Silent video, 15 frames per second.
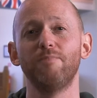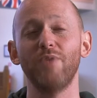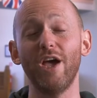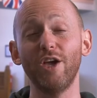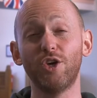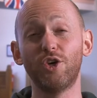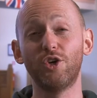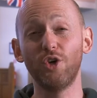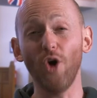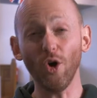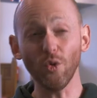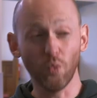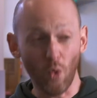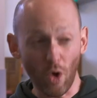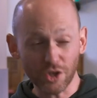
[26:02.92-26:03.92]
and
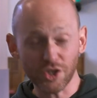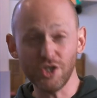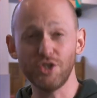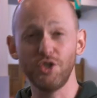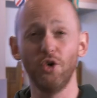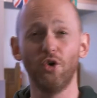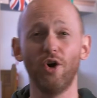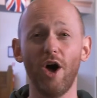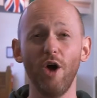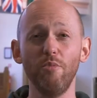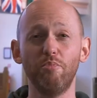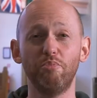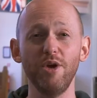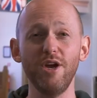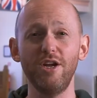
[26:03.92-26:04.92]
God watches your
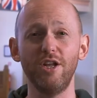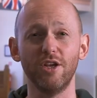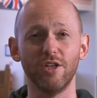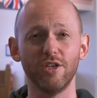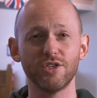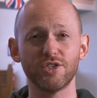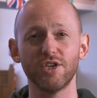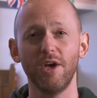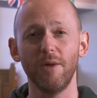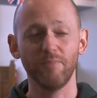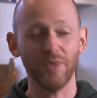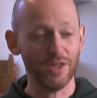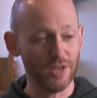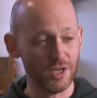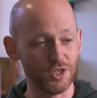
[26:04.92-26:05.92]
obedience
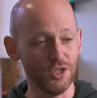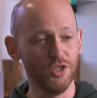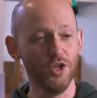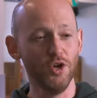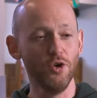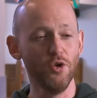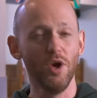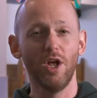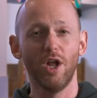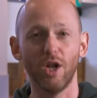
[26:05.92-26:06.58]
and this new